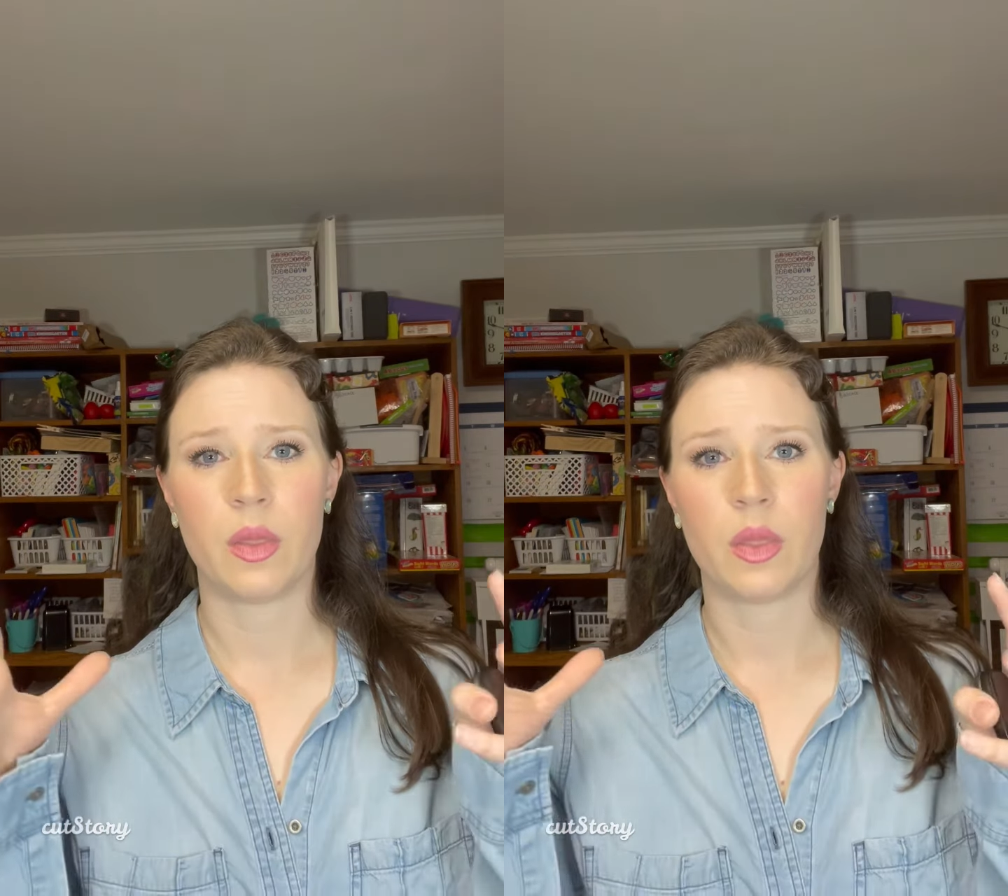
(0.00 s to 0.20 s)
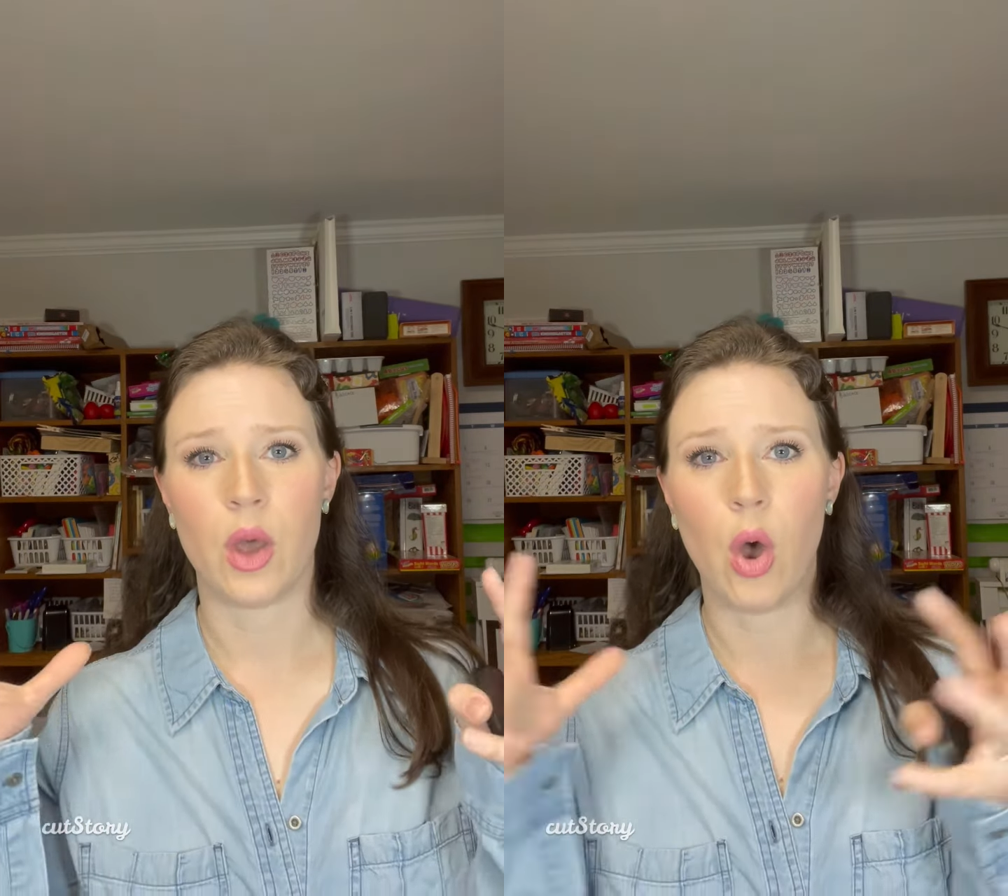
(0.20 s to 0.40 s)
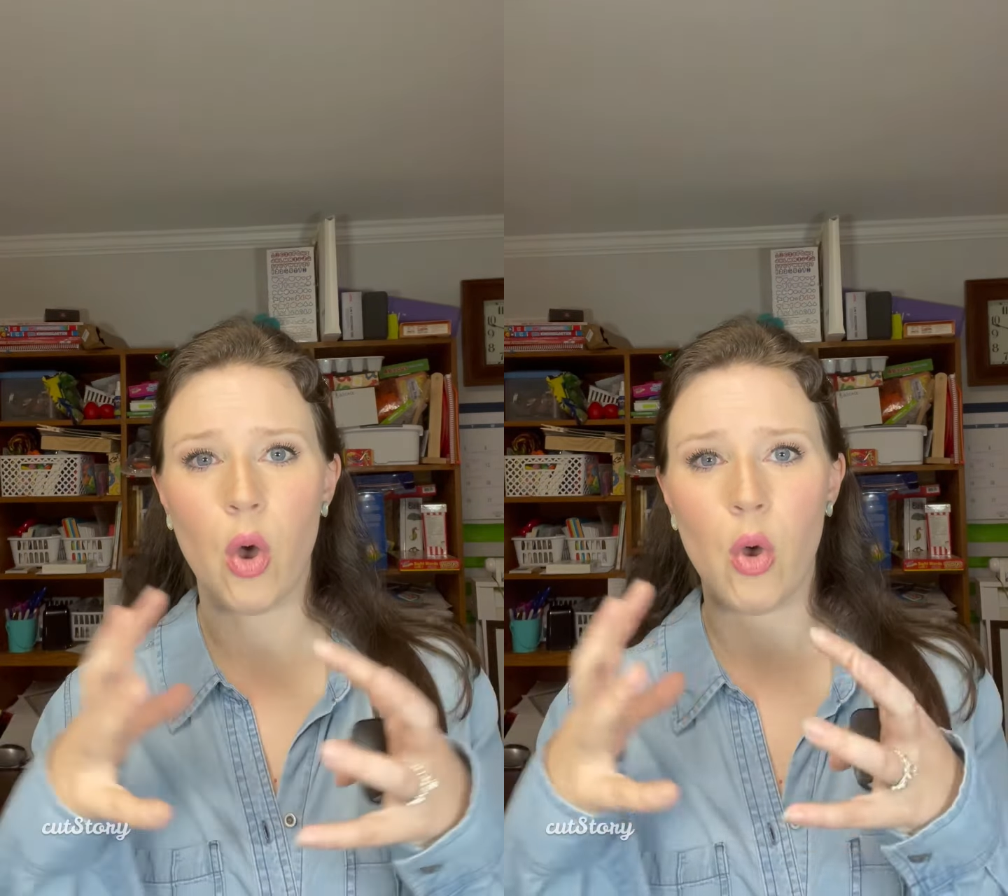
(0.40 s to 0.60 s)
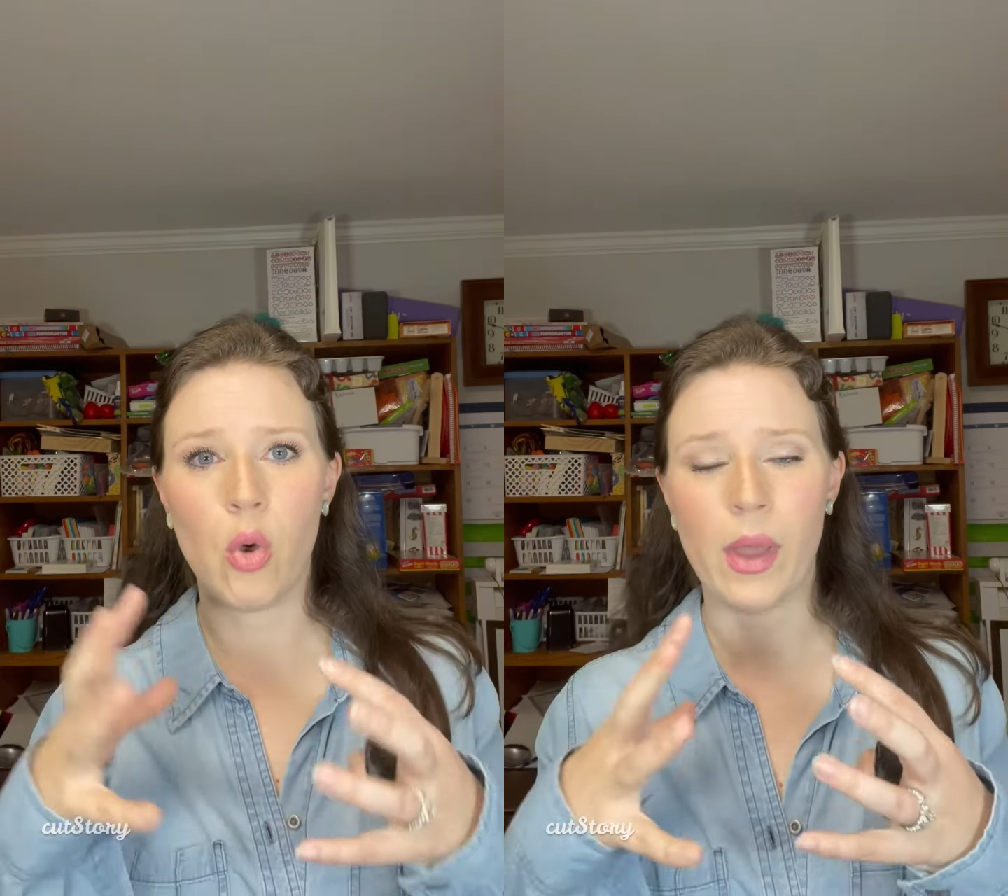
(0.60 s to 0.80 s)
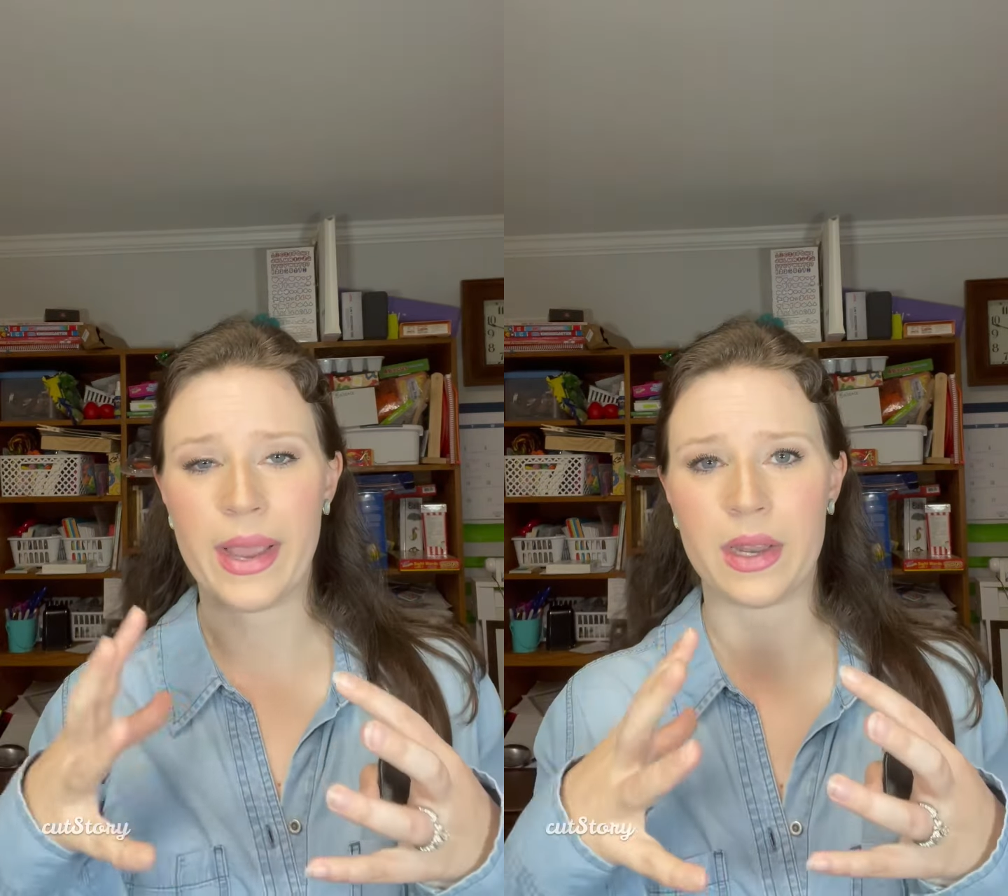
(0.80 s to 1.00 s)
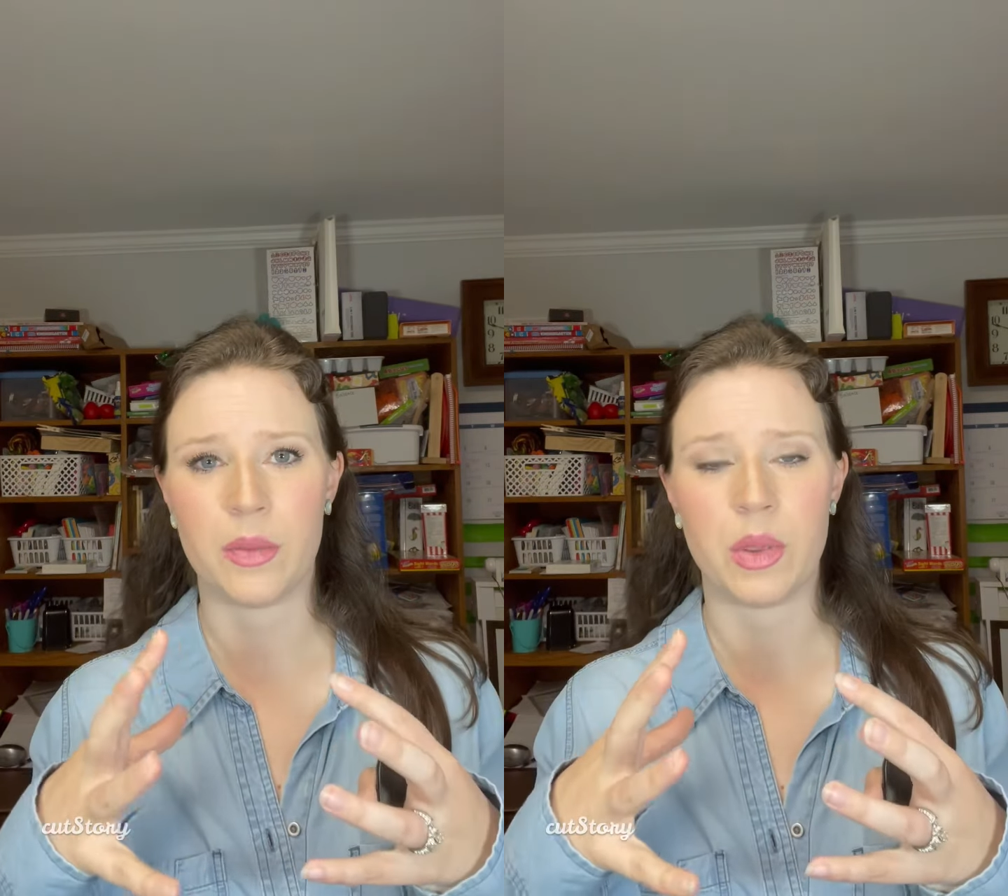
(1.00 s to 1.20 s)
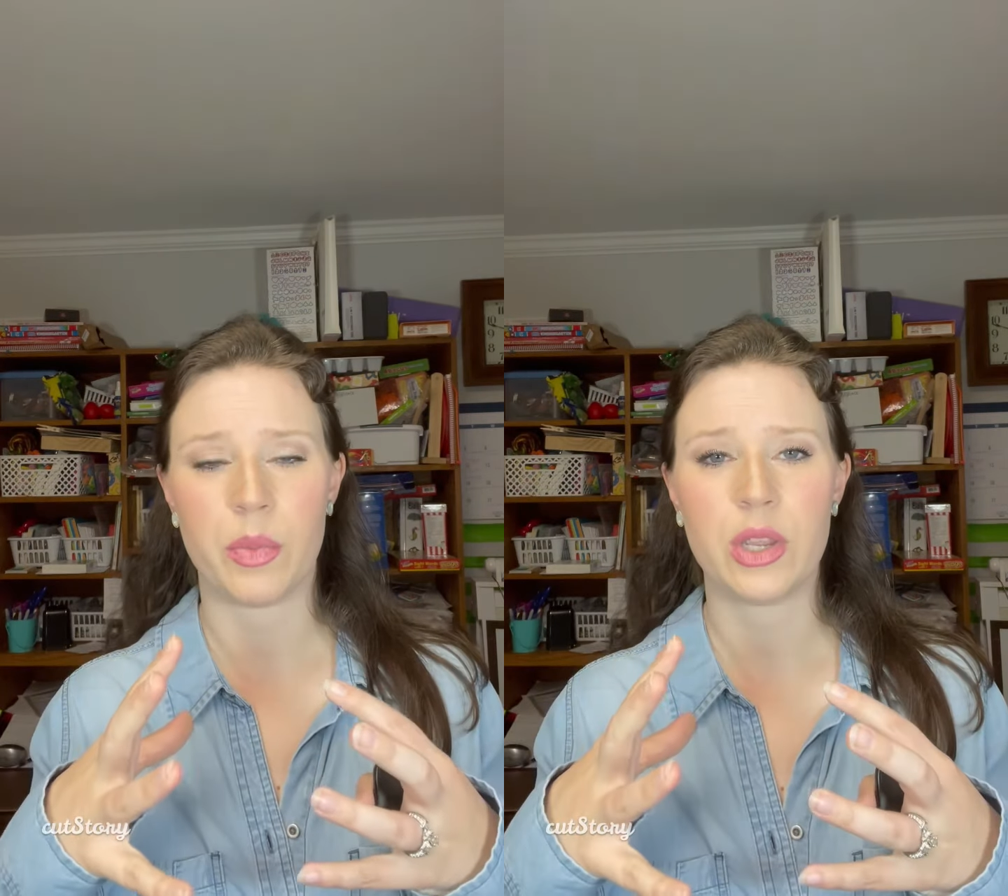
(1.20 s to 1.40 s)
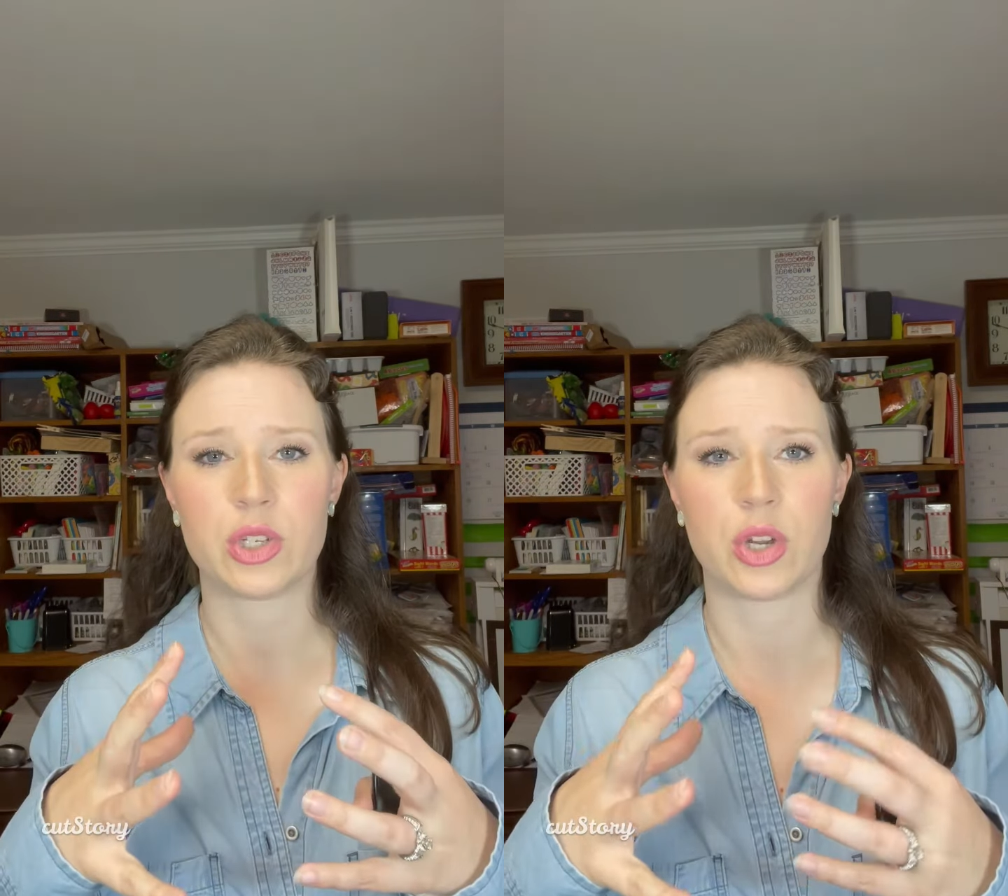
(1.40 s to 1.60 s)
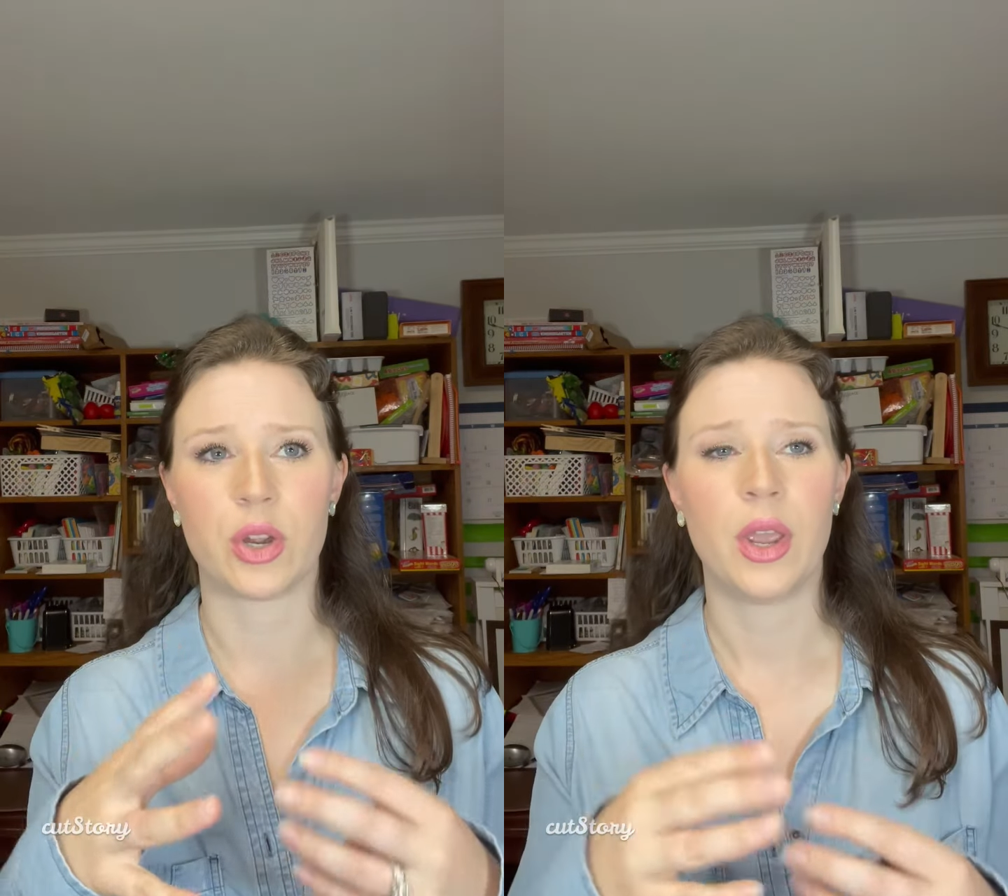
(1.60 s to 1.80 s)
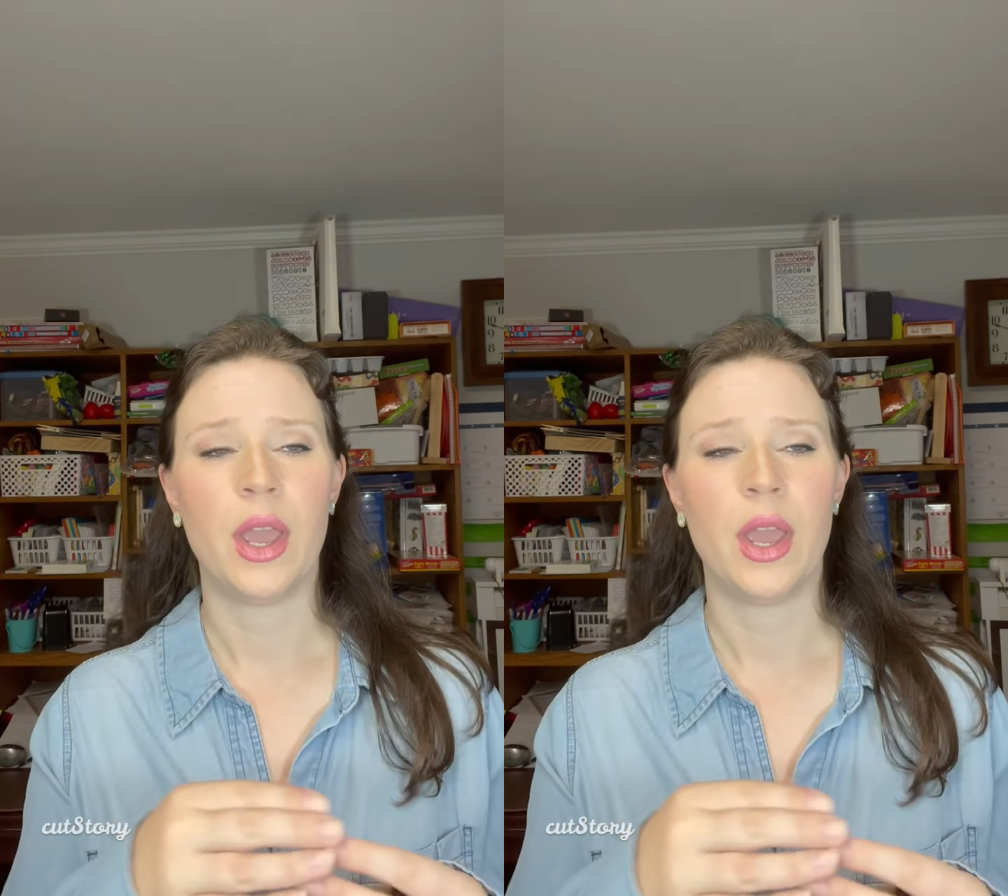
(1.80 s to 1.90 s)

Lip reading: the whole academic picture